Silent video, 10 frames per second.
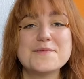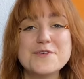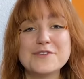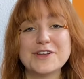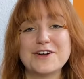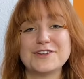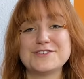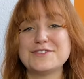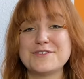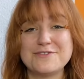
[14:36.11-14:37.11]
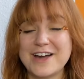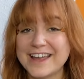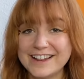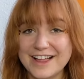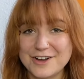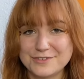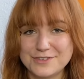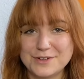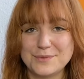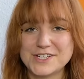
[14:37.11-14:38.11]
Moving on to the final
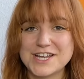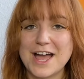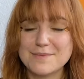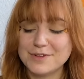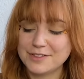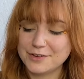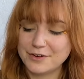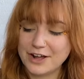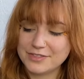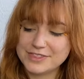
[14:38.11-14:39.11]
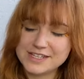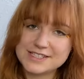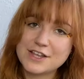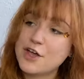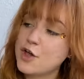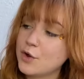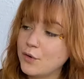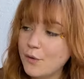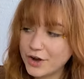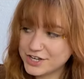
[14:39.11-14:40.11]
outfit, which I built around this
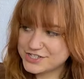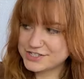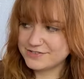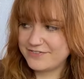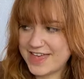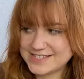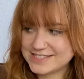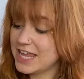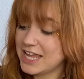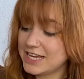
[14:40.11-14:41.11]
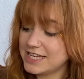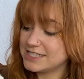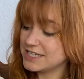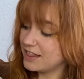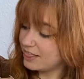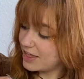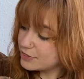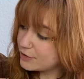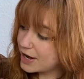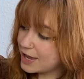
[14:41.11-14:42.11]
gorgeous vest. It is
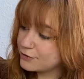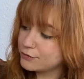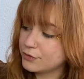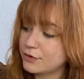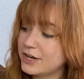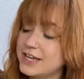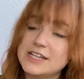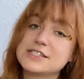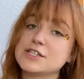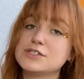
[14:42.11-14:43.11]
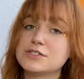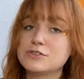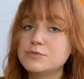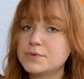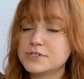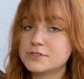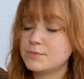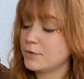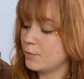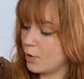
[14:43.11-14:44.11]
leather and fur. It is super,
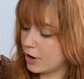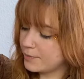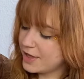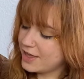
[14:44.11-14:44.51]
super warm.